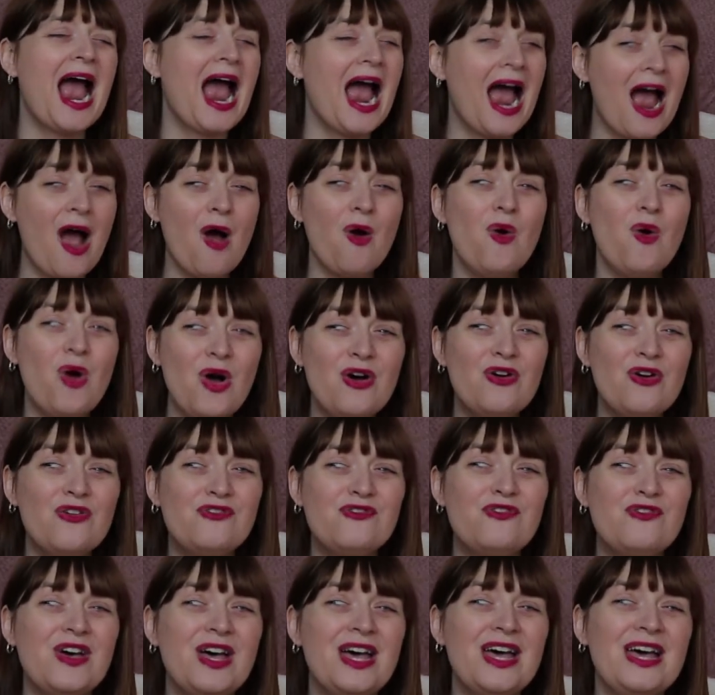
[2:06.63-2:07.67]
out
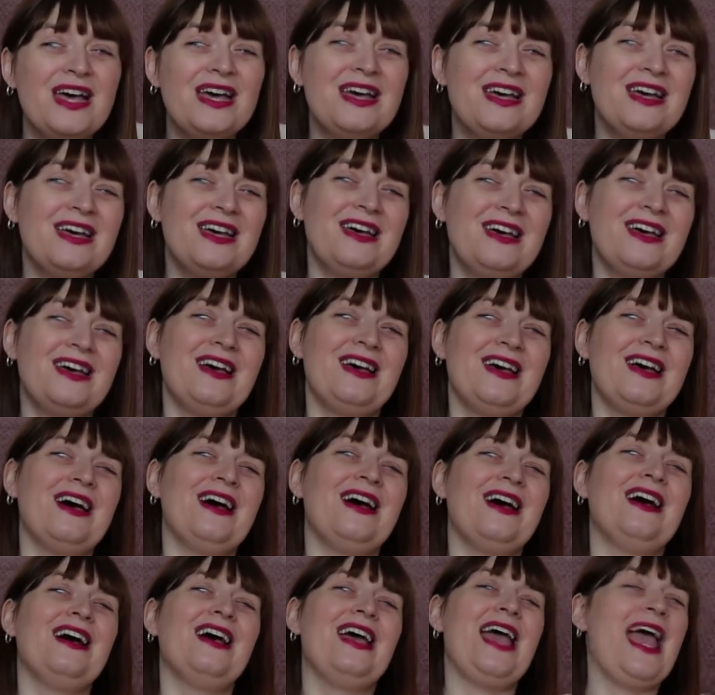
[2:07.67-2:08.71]
of
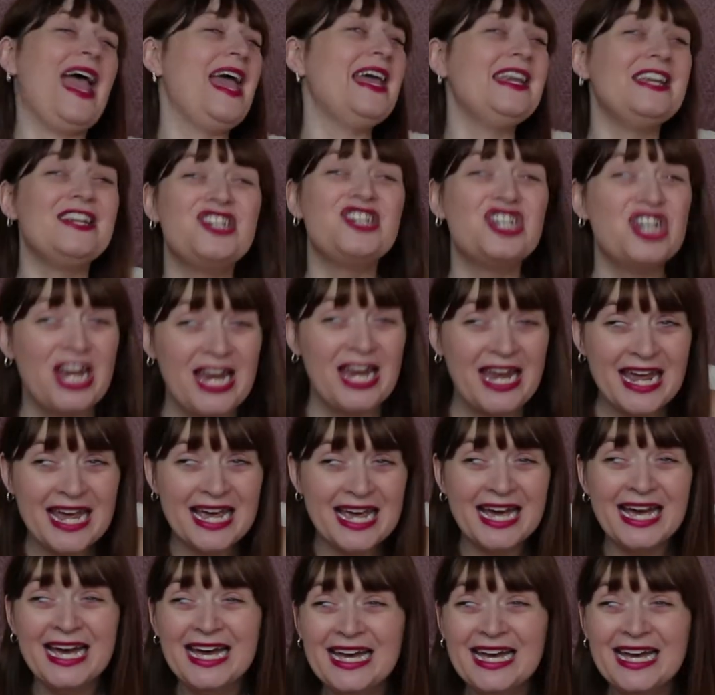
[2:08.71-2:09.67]
energy,